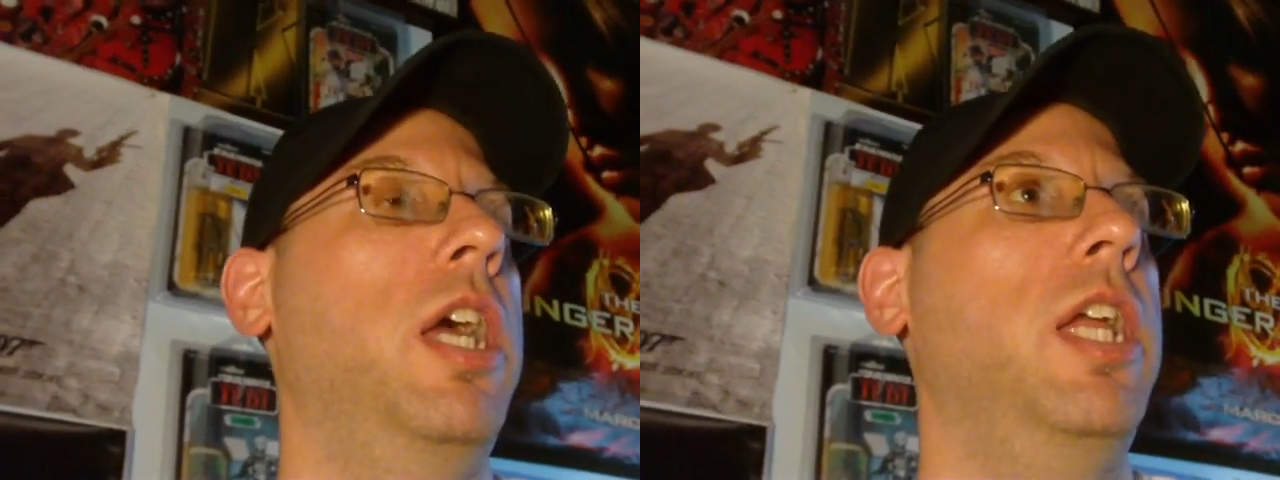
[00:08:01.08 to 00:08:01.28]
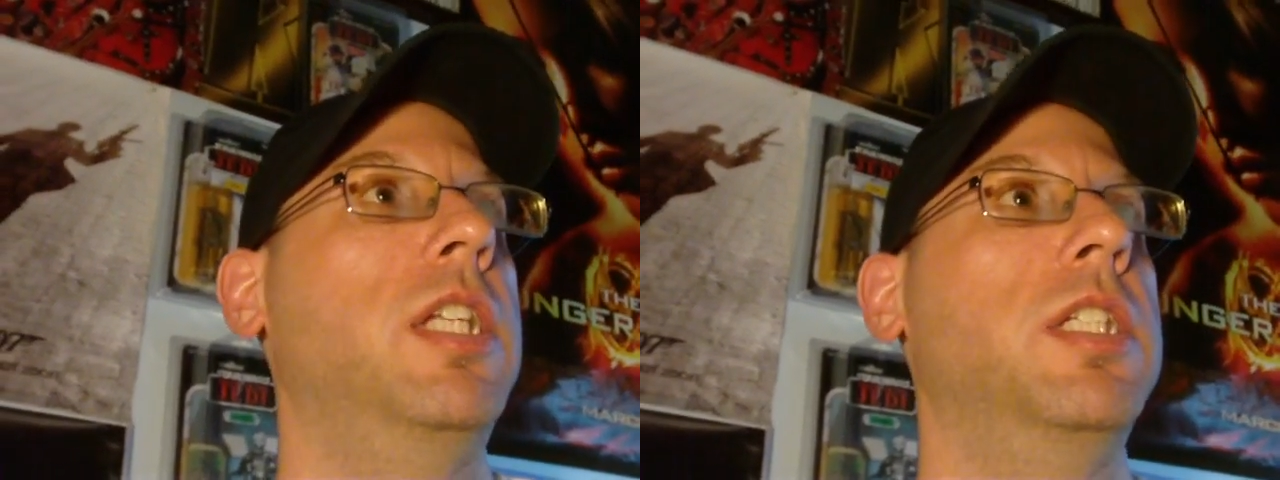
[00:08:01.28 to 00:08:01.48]

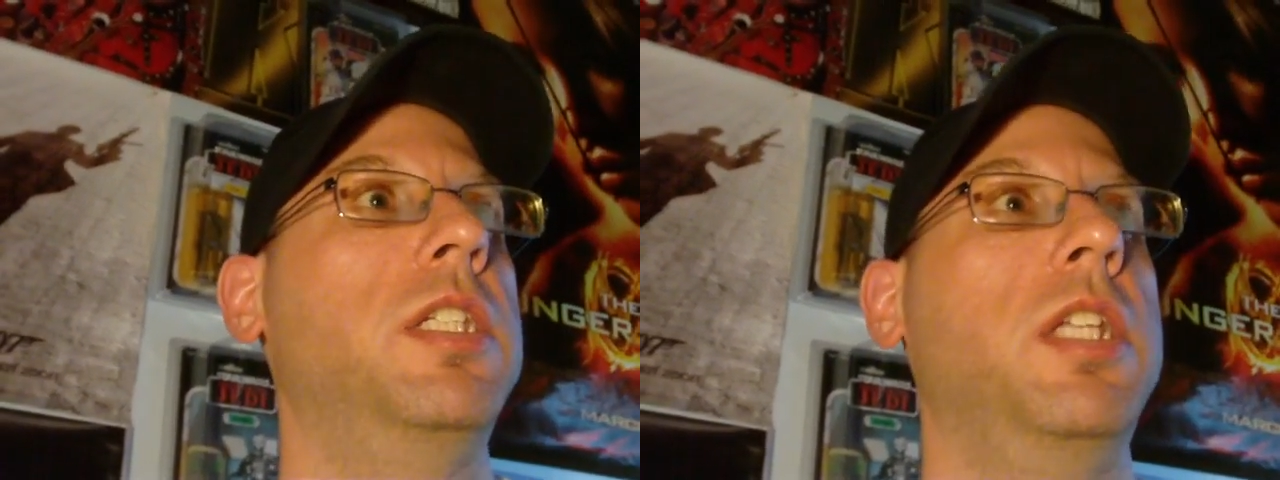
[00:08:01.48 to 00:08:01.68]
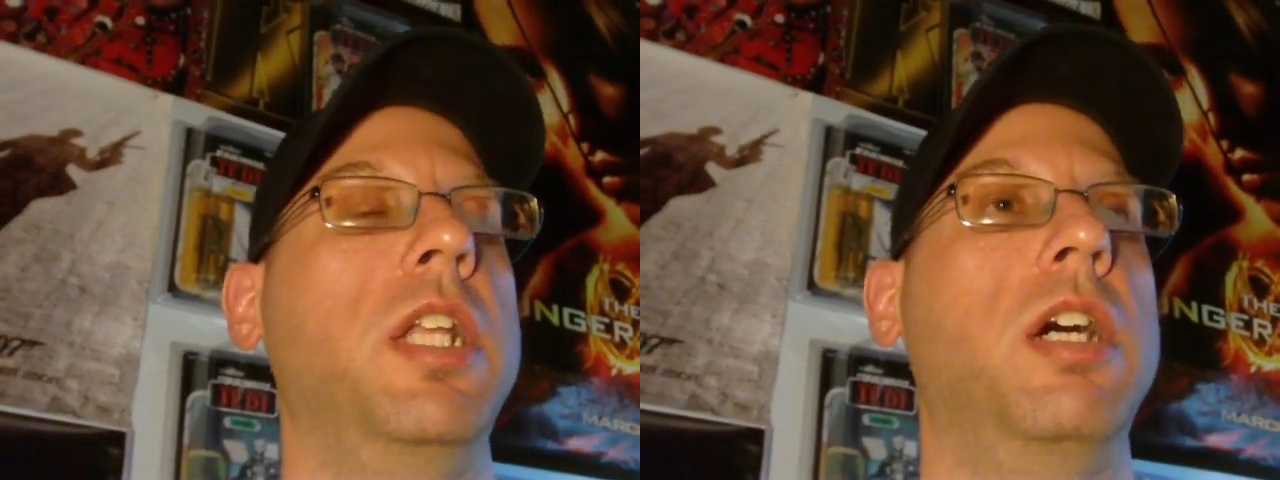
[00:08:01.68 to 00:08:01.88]
And he
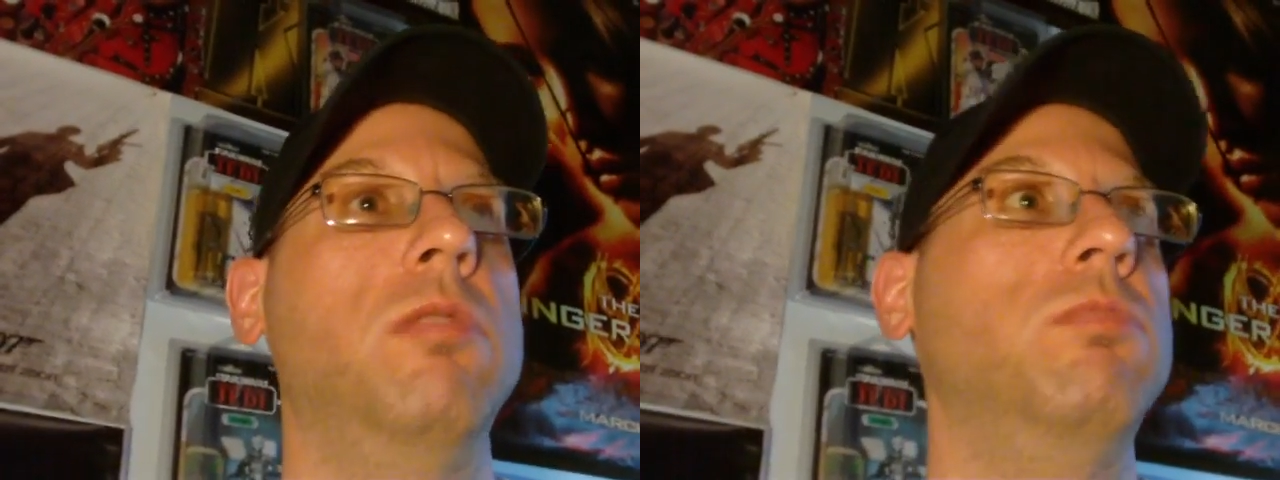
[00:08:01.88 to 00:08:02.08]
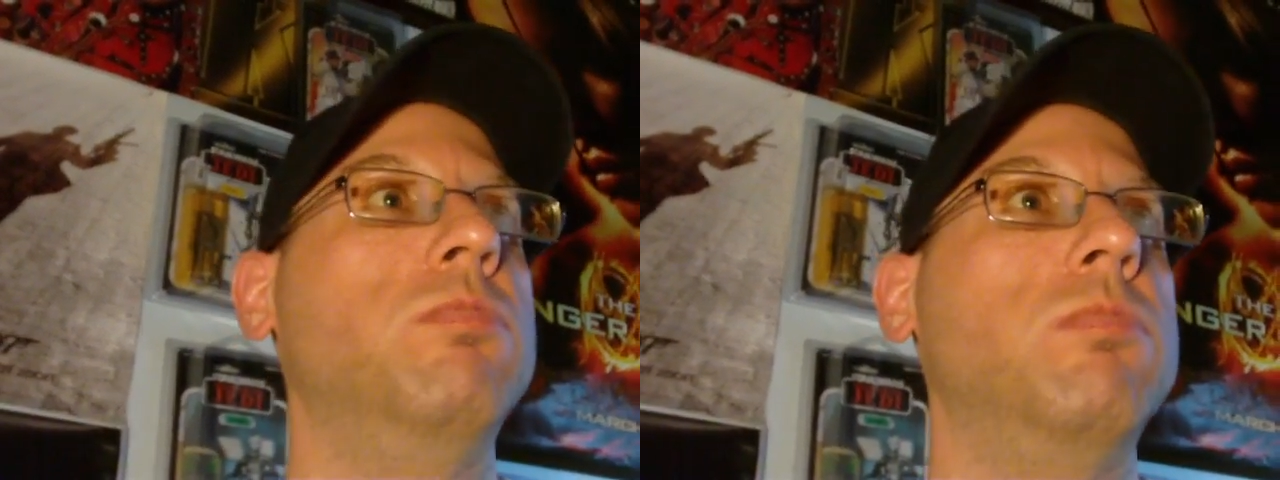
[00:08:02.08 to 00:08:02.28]
says,
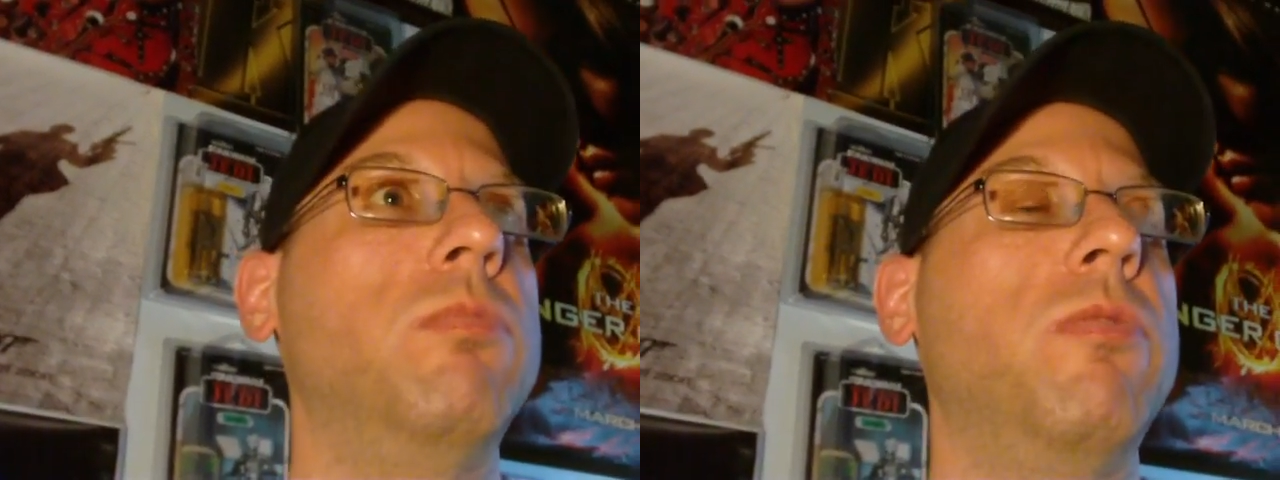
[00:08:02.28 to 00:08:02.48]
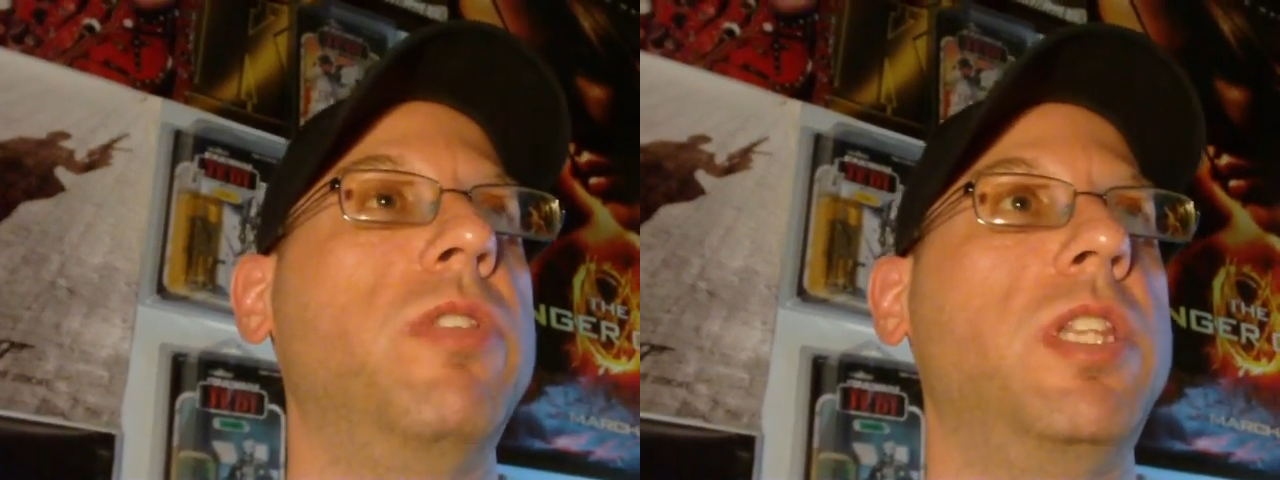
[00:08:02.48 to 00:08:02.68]

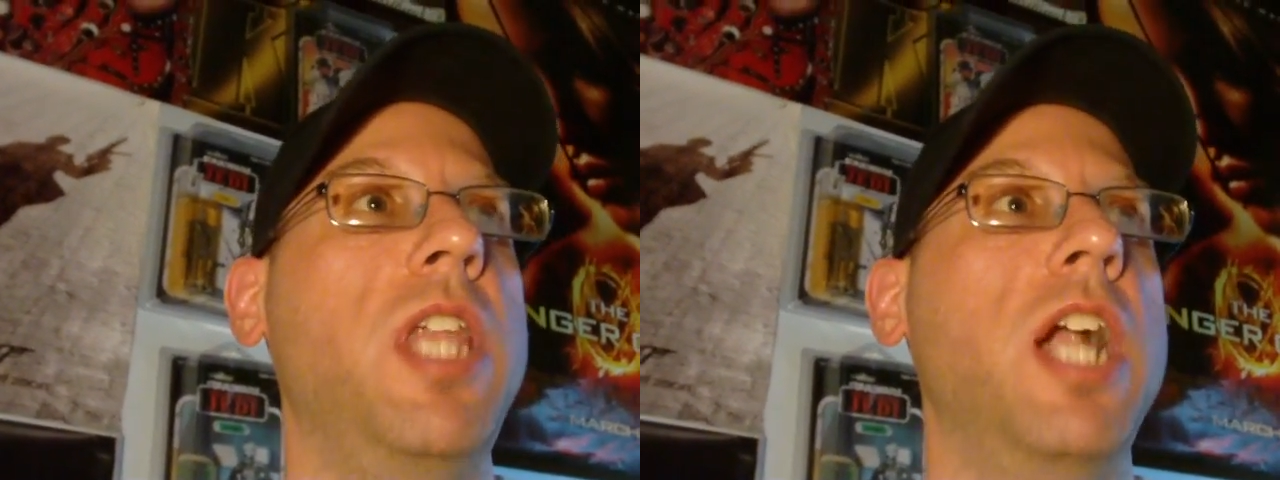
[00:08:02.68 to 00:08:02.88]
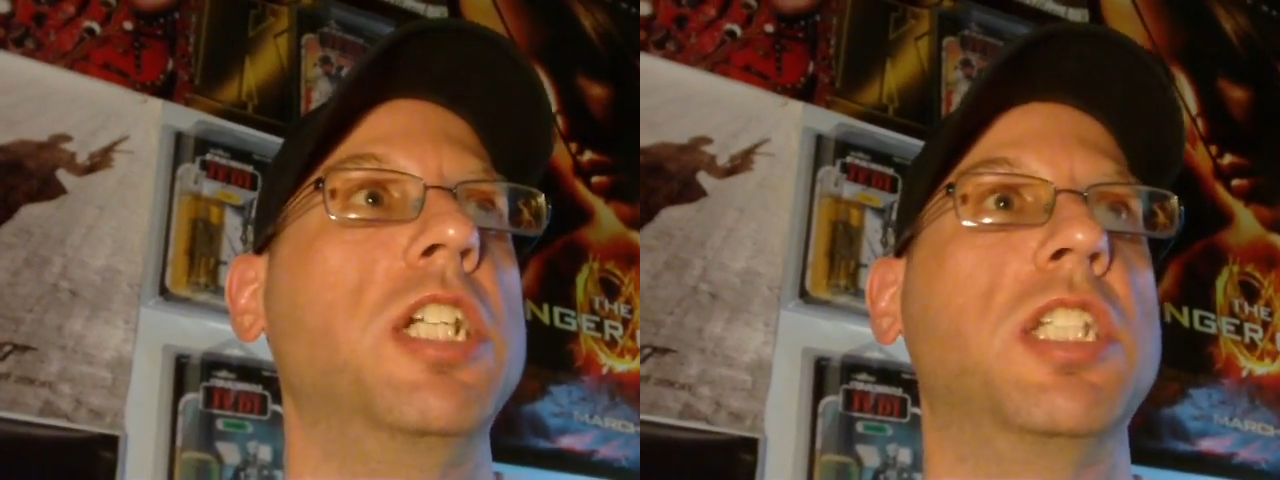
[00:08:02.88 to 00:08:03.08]

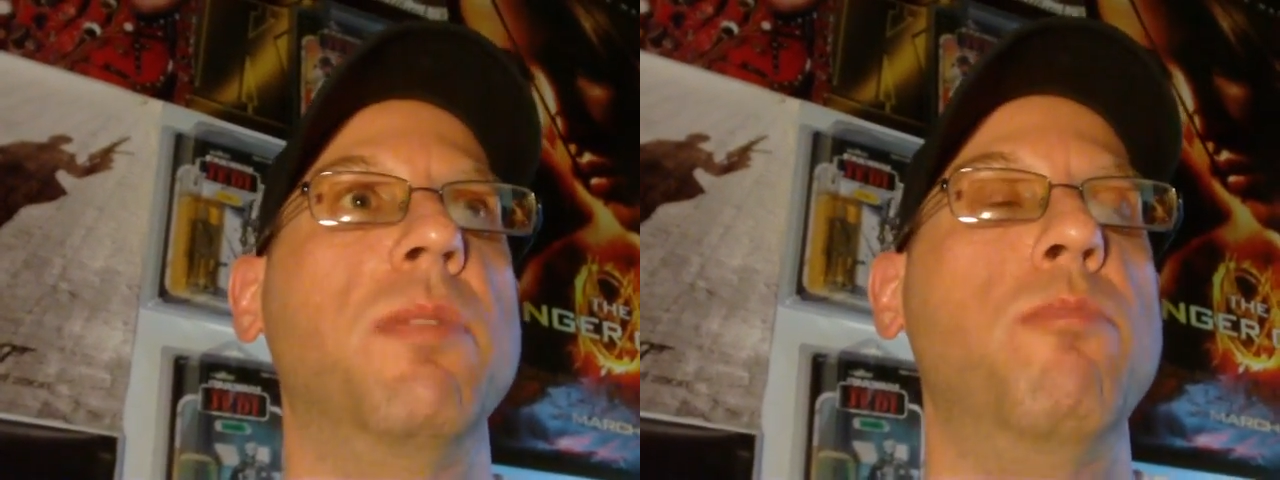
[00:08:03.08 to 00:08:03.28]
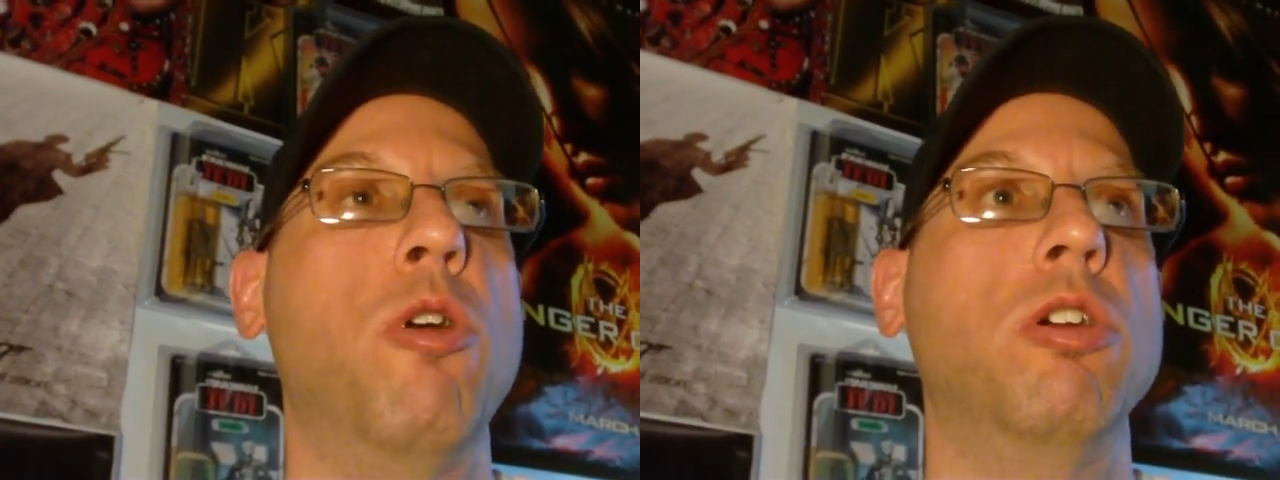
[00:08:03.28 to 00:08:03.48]
they're just
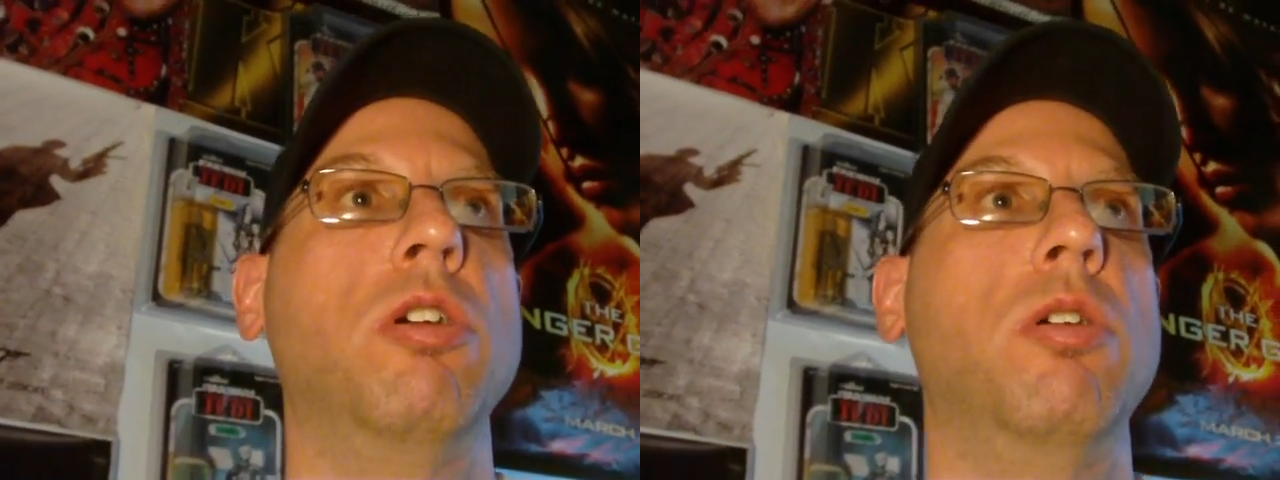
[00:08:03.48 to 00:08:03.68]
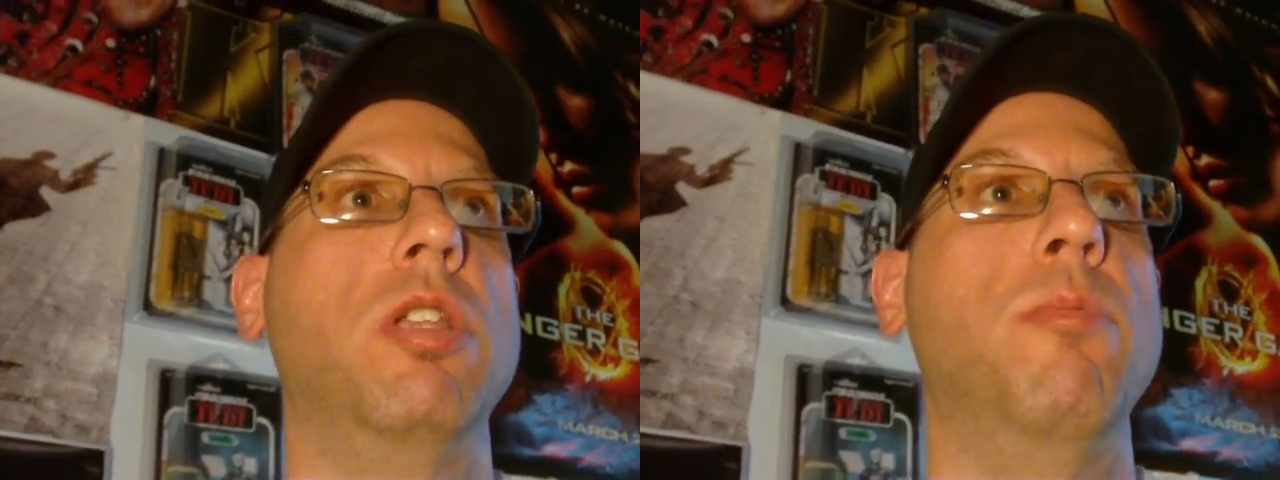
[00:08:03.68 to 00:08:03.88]
the
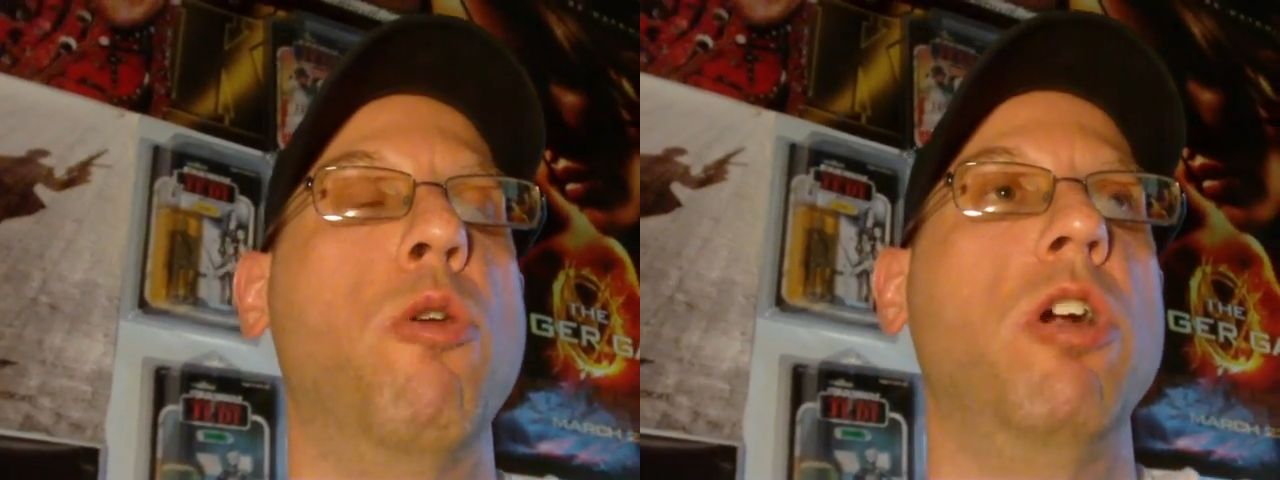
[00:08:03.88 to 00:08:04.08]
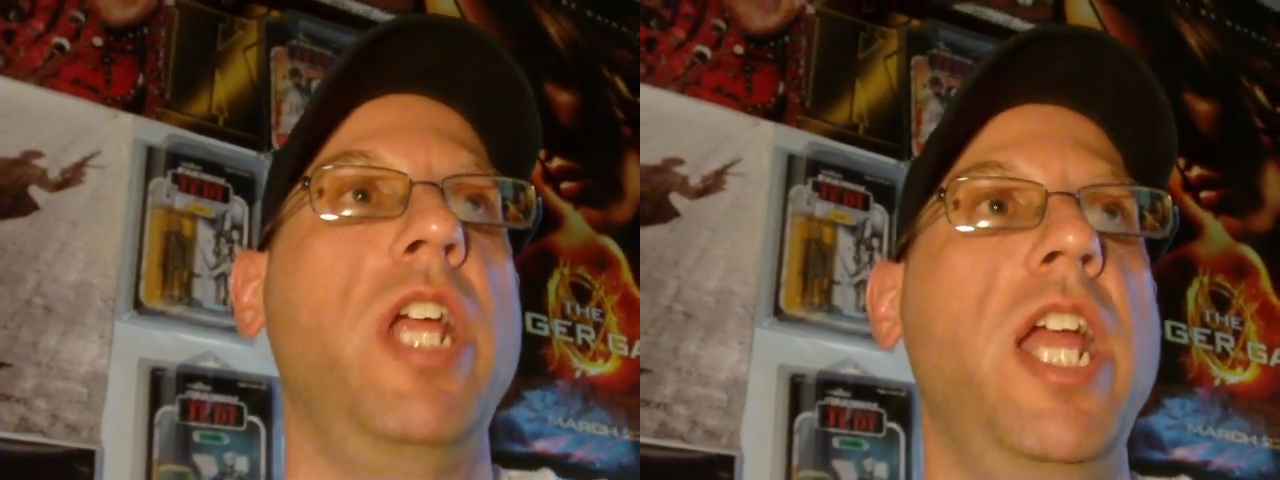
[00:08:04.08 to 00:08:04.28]

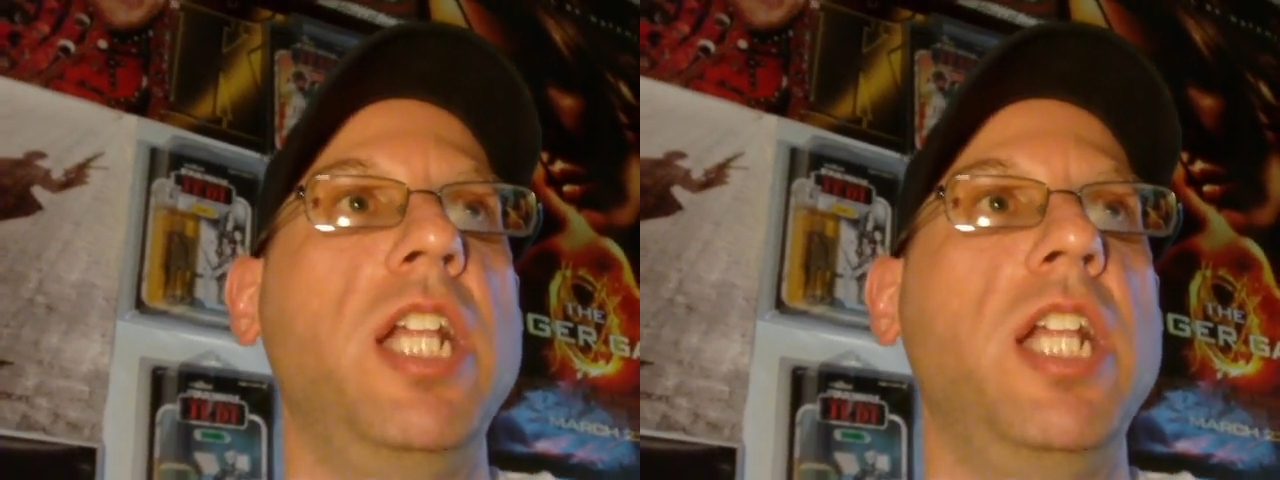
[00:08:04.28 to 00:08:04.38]
more